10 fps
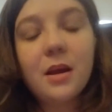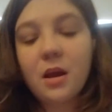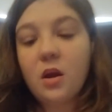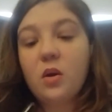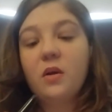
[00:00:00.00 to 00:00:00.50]

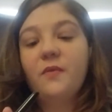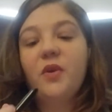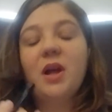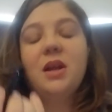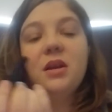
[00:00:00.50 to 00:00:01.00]
I don't know if you
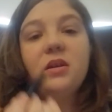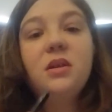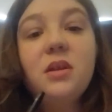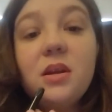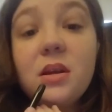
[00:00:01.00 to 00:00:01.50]
guys can
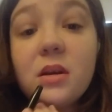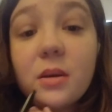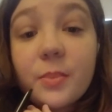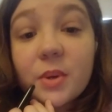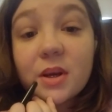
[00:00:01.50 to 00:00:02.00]
see
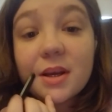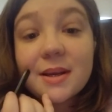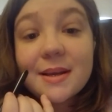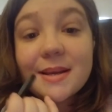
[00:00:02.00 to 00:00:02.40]
it, but